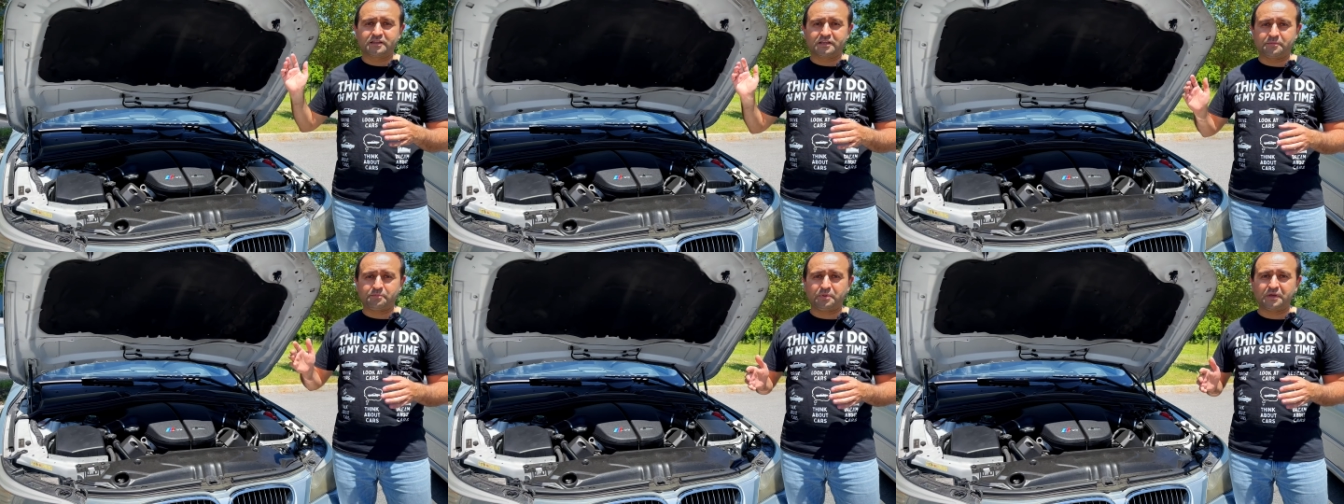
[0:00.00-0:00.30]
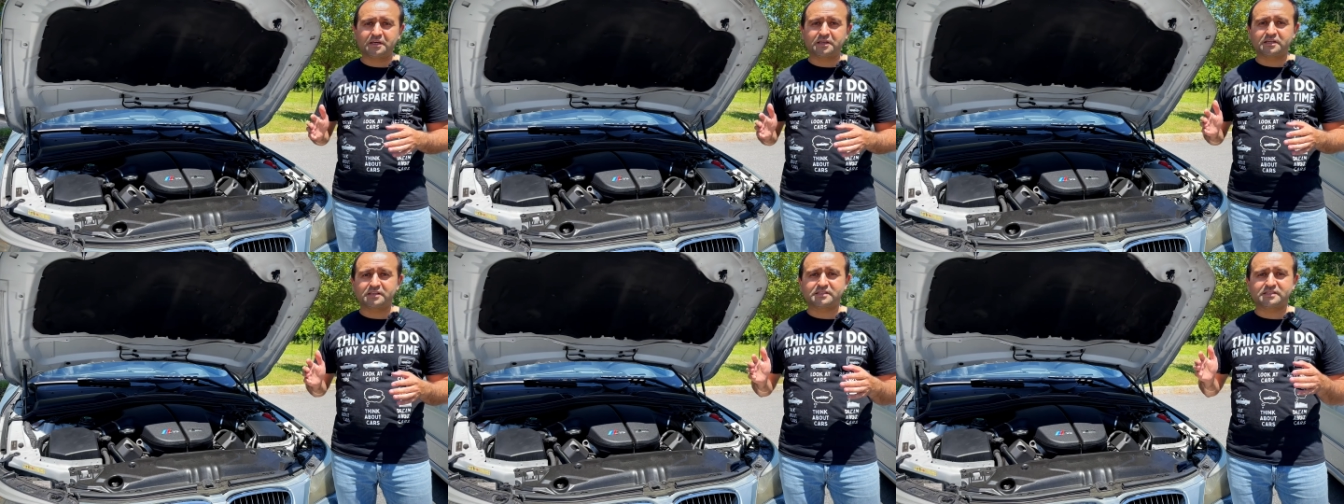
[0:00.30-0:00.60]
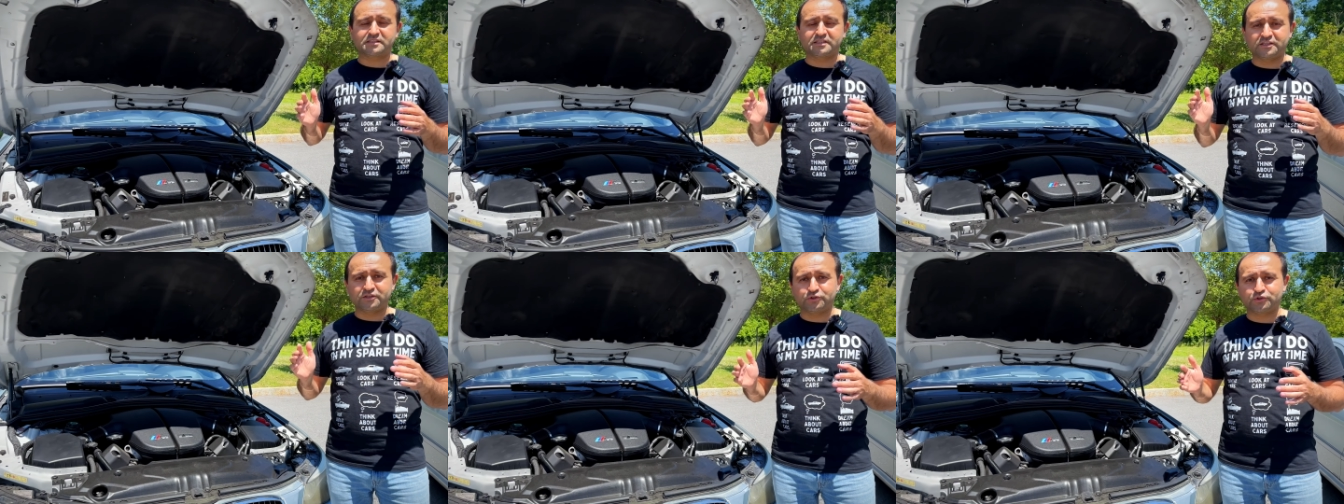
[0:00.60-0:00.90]
The
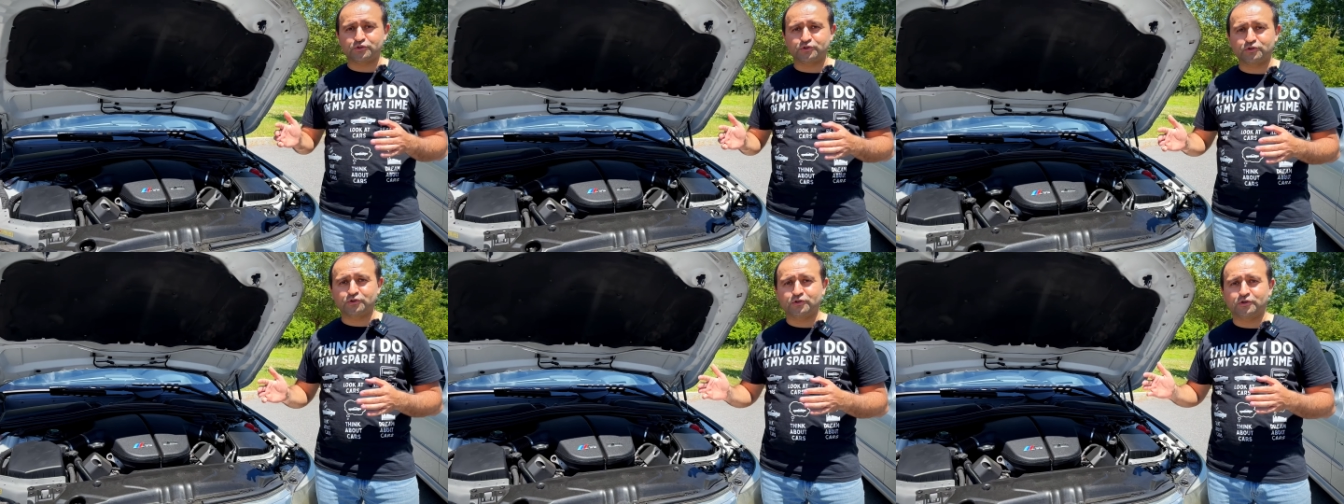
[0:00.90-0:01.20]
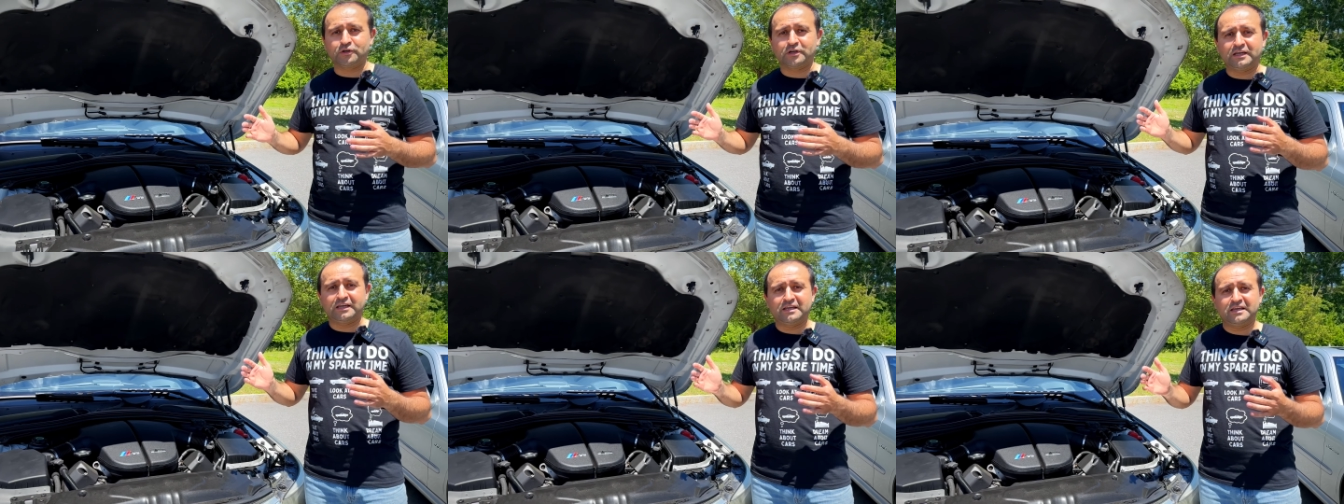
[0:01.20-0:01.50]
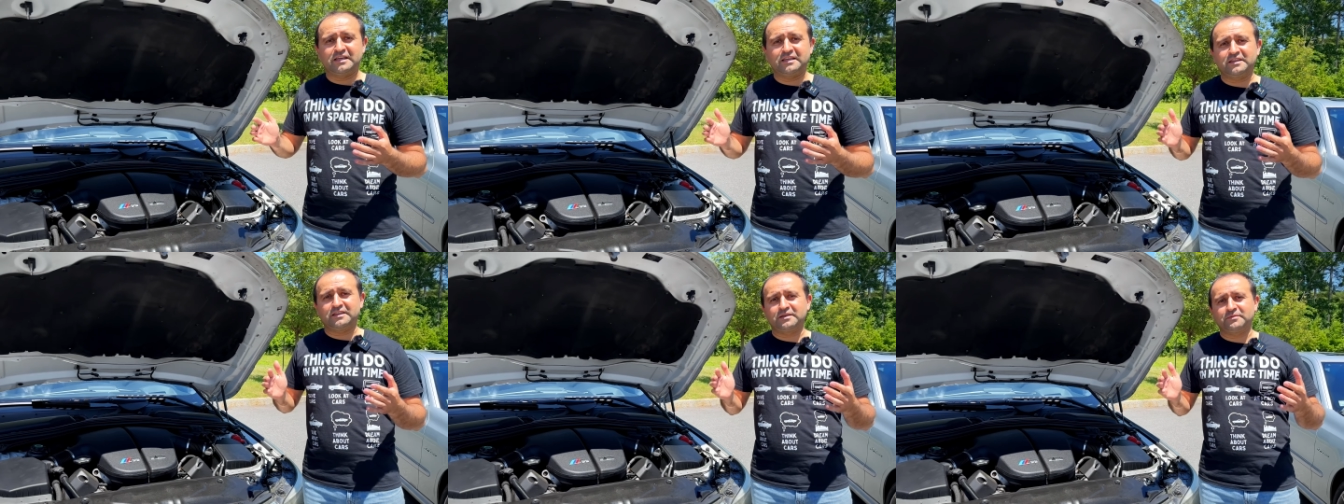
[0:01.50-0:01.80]
biggest issue
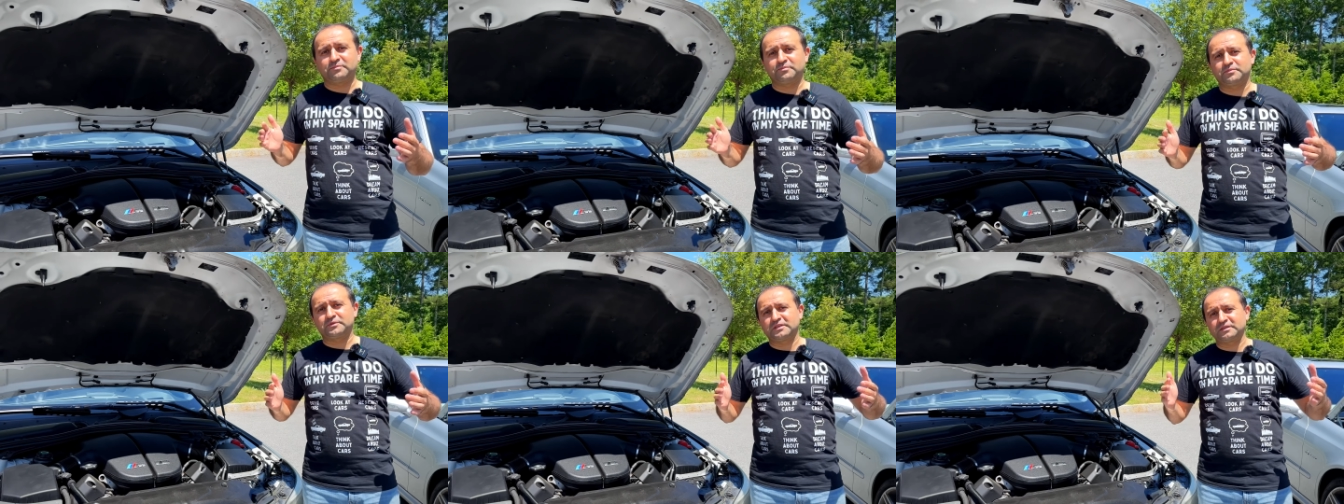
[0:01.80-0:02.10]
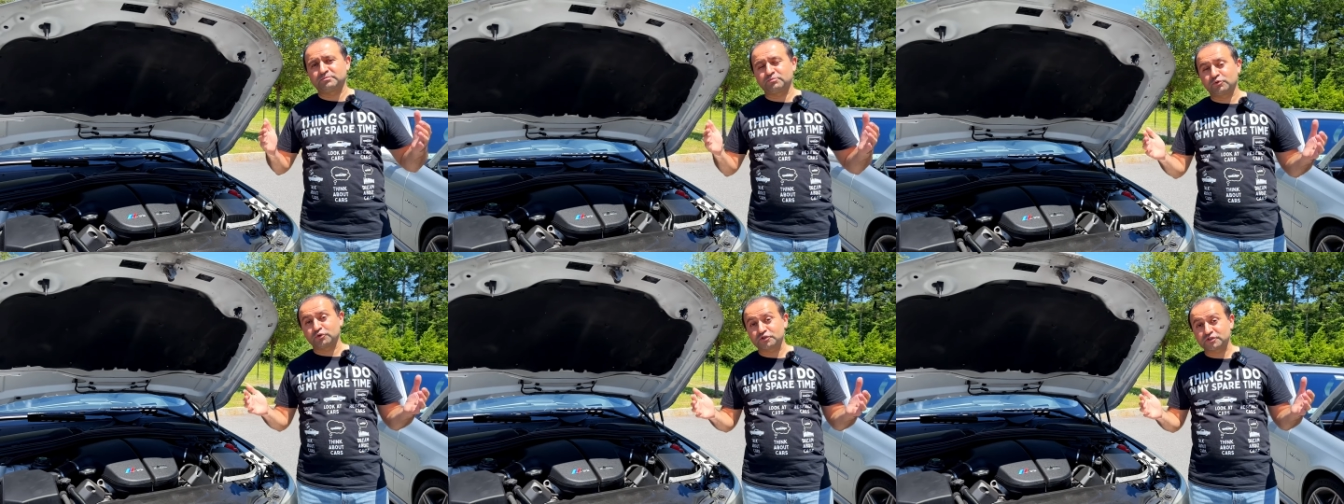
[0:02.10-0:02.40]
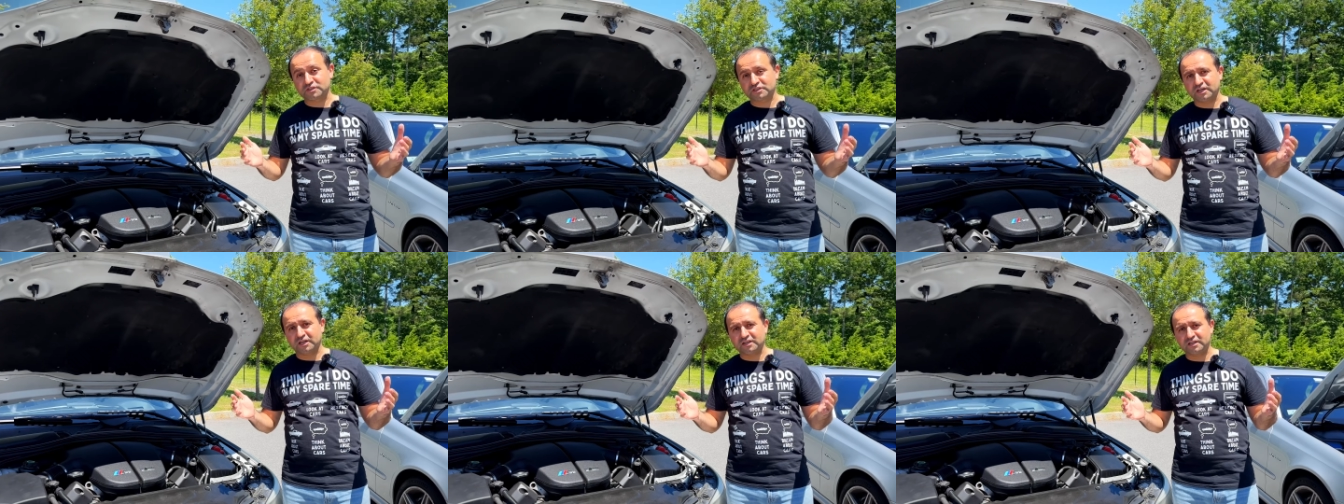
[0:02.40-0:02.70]
and the
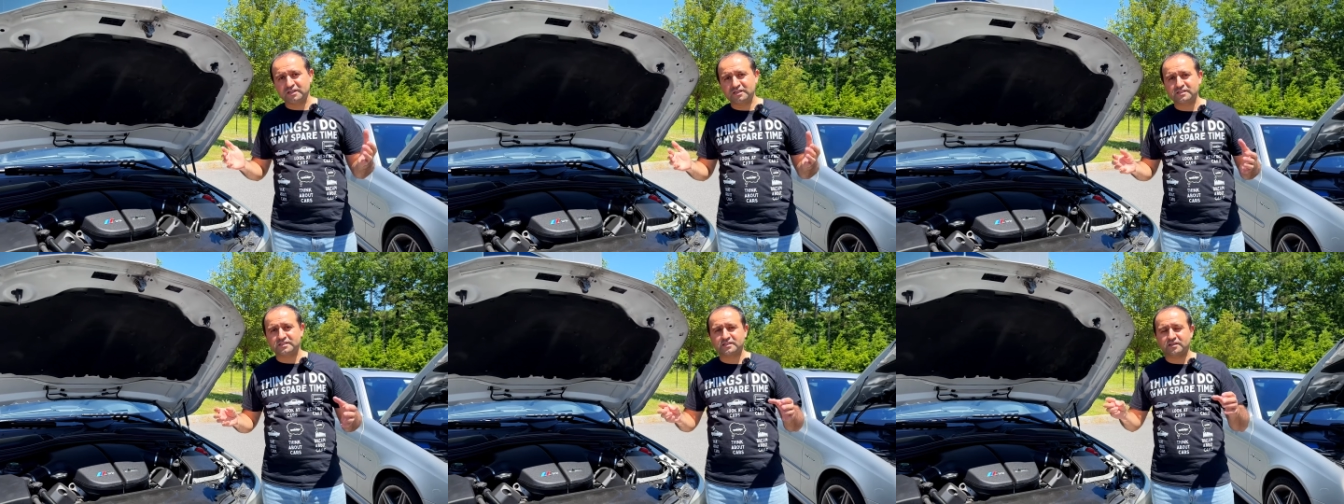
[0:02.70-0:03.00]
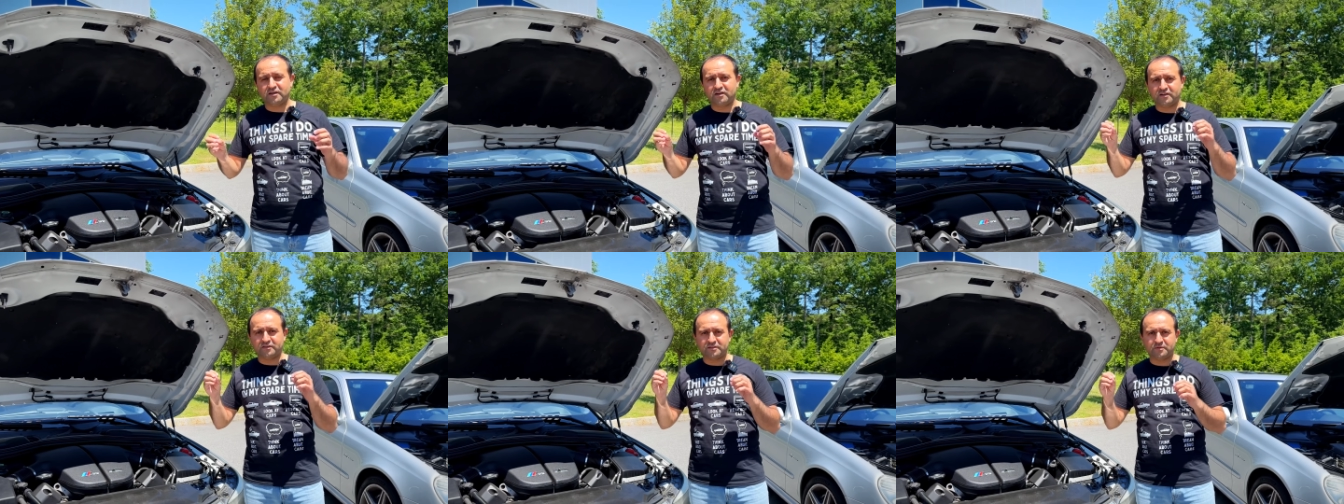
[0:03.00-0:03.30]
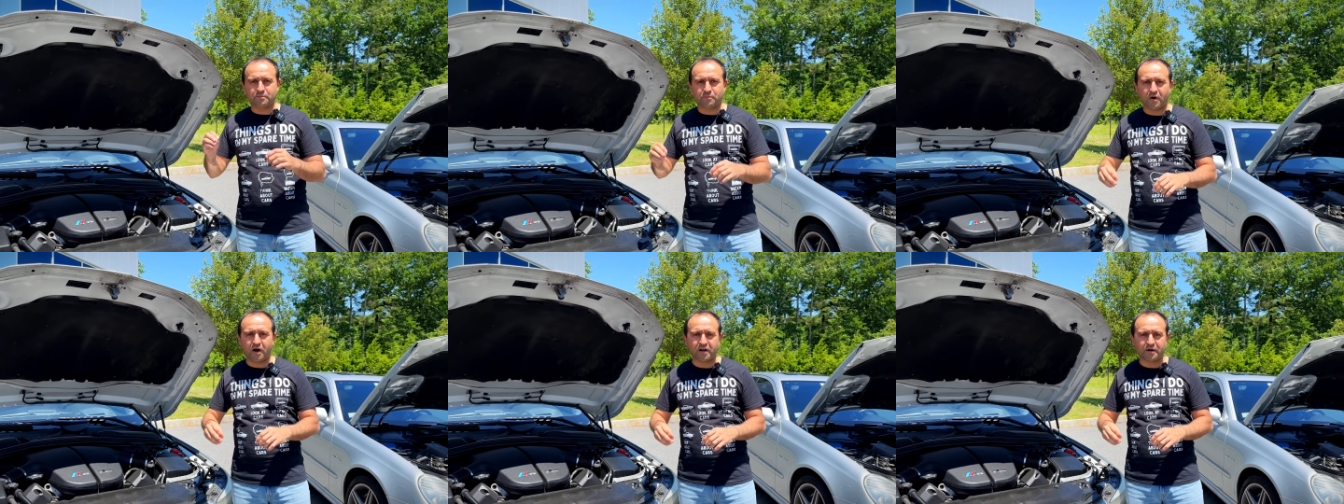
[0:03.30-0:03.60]
most scariest are
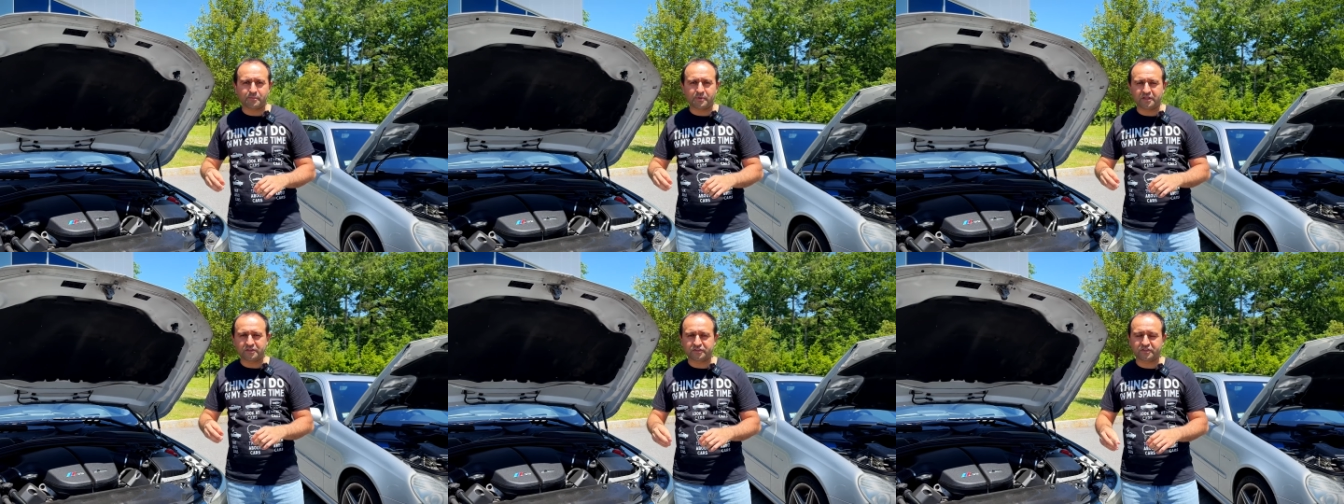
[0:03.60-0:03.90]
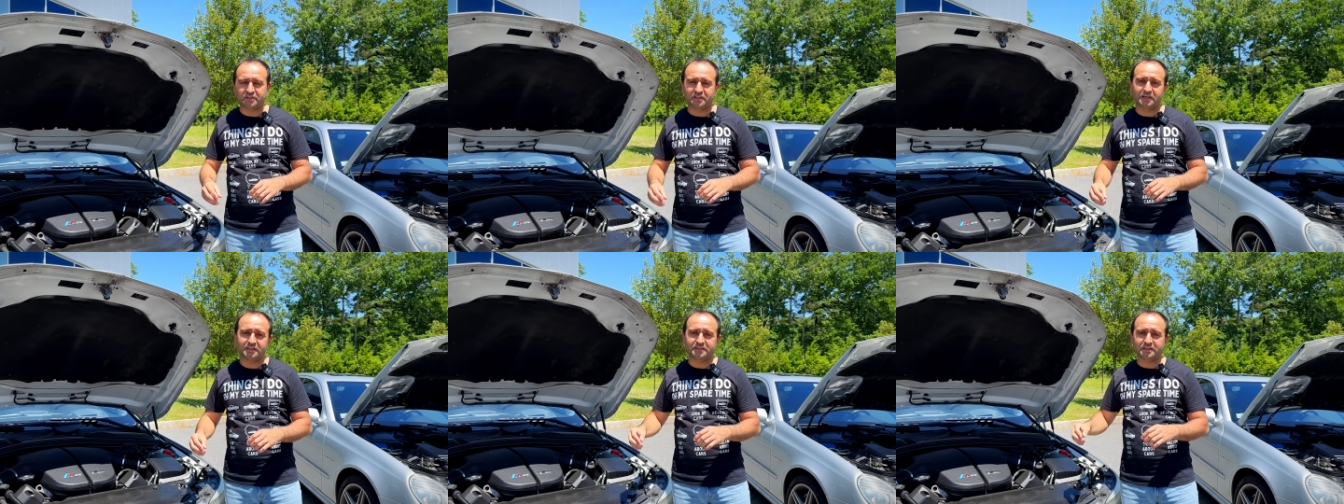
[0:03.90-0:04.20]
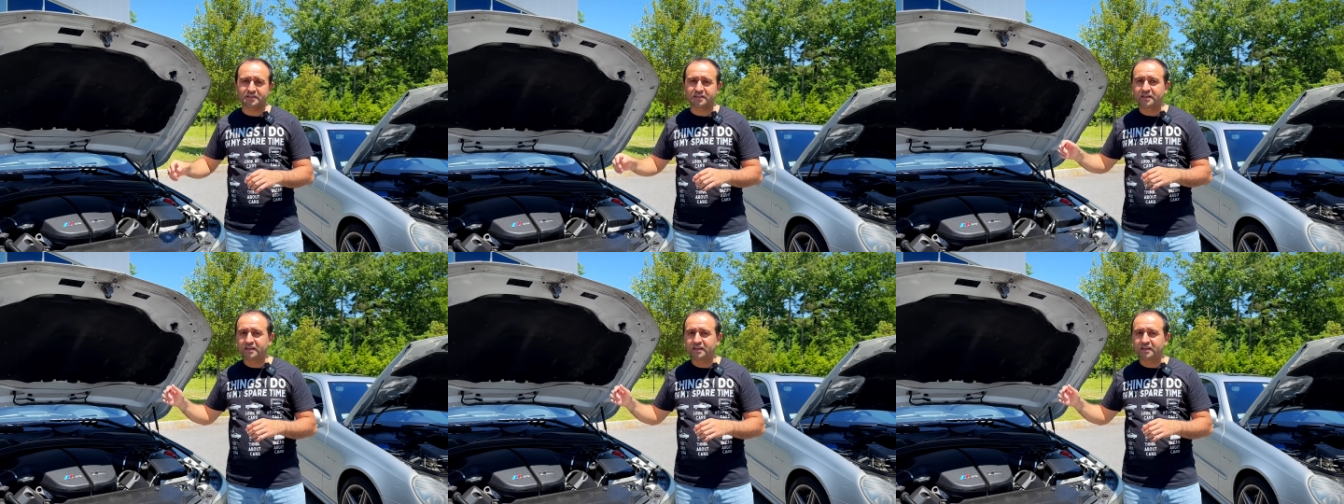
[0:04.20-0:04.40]
the bottom end related.